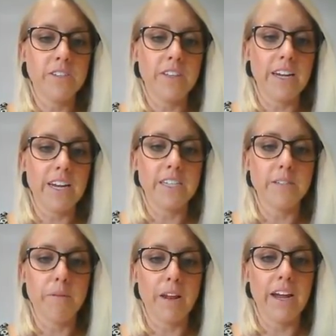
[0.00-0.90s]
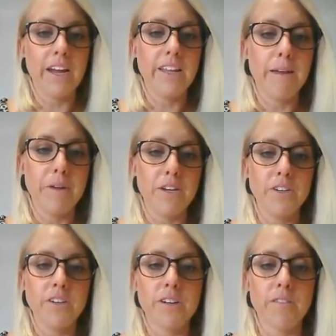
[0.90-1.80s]
Do they need to plan their
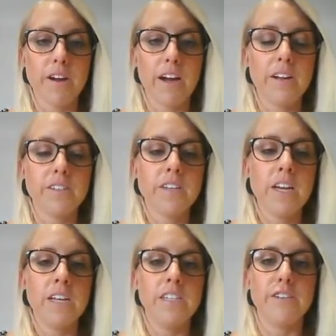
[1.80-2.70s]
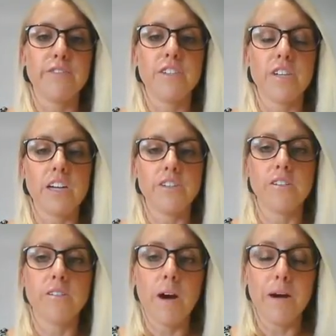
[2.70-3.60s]
menu around different
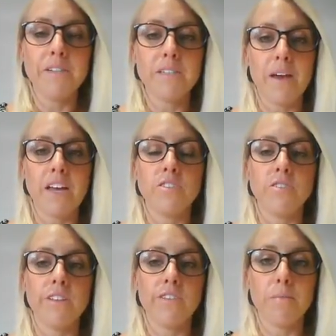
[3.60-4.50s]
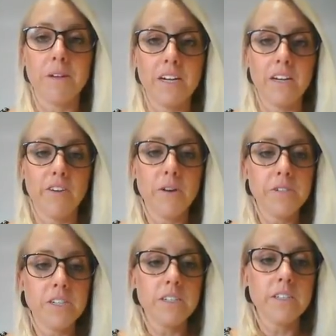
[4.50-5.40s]
dietary requirements, making sure they've got plenty of
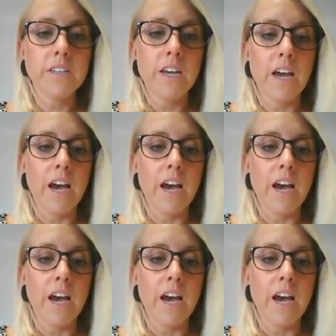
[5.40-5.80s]
options?